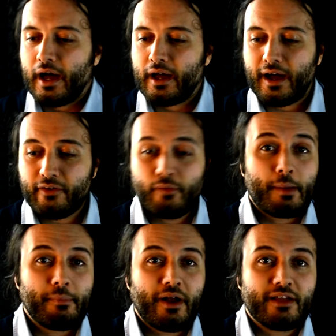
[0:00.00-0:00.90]
uh, I
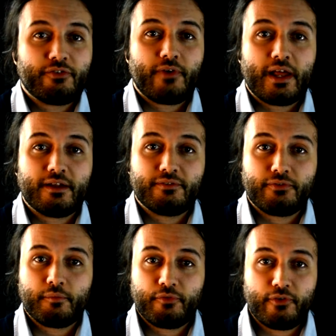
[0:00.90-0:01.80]
remember I had a friend
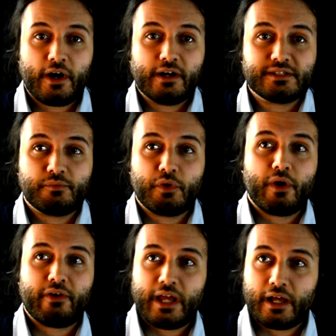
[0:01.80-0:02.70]
from France, and we
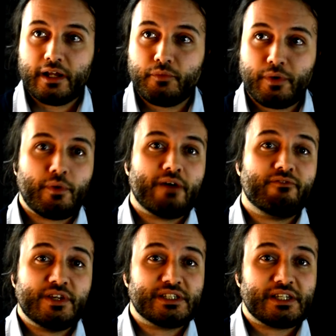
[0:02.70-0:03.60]
were in England, we were
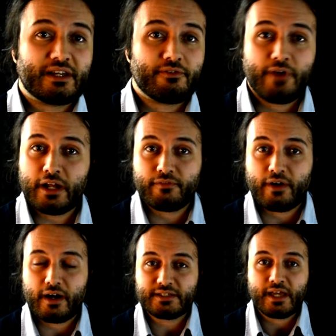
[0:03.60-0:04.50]
visiting a friend of
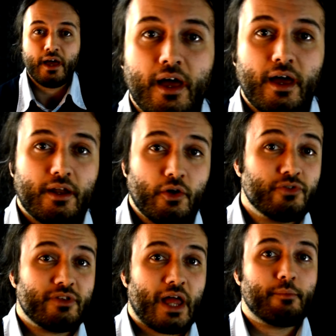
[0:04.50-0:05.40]
ours, and
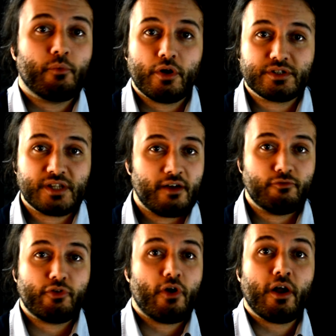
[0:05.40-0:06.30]
whose name was
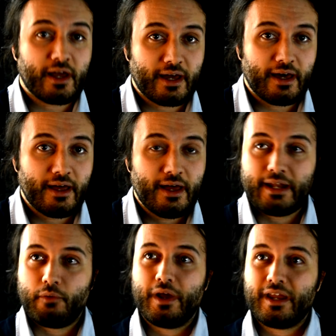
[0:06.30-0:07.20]
Veronica.
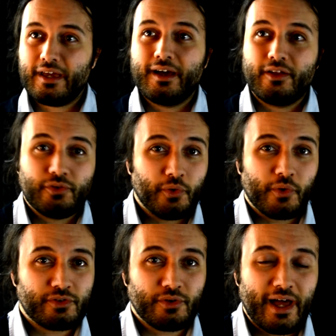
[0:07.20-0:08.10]
Now, when he
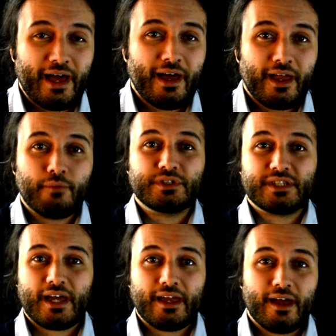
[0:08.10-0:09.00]
talked to her, he would
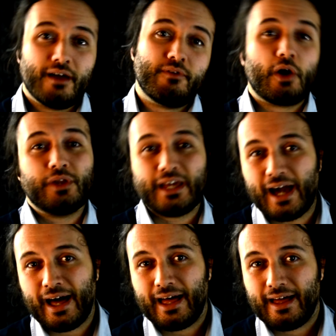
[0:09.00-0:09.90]
say
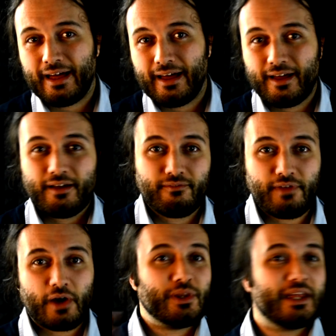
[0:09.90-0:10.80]
Veronica,
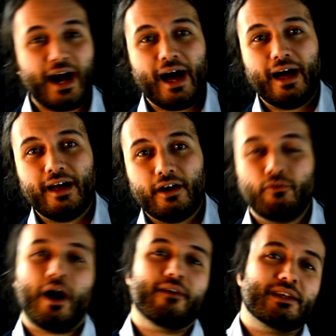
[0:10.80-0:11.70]
Veronica,
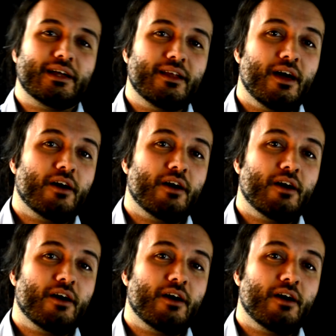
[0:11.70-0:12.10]
rather than